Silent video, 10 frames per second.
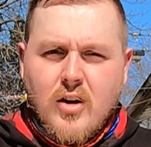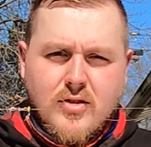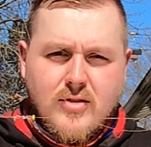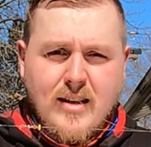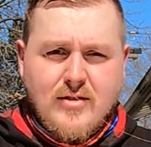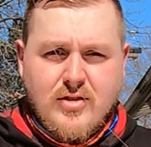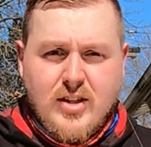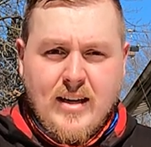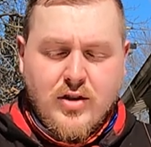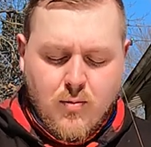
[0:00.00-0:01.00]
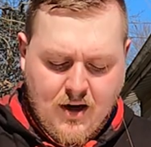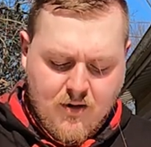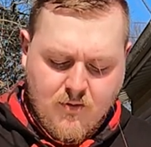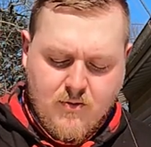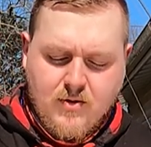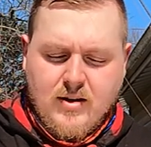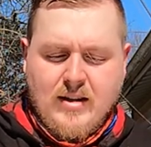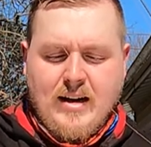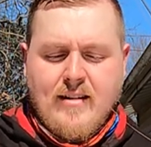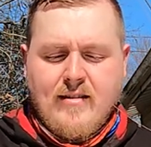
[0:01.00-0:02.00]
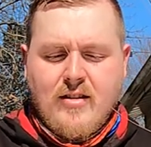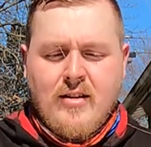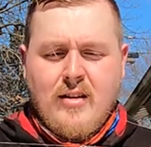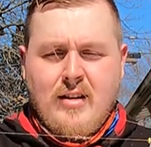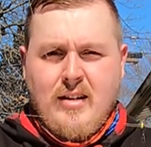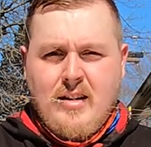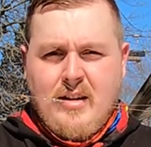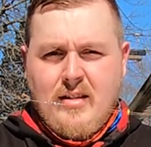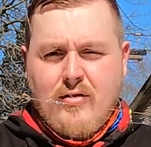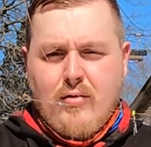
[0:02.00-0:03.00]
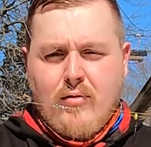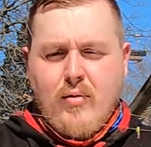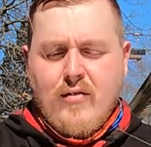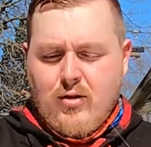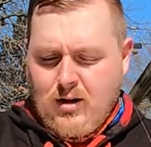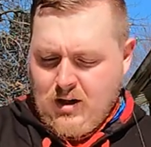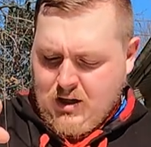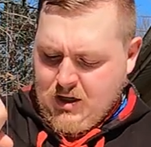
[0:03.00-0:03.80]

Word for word: also allows you to change your weight a lot easier to a swivel.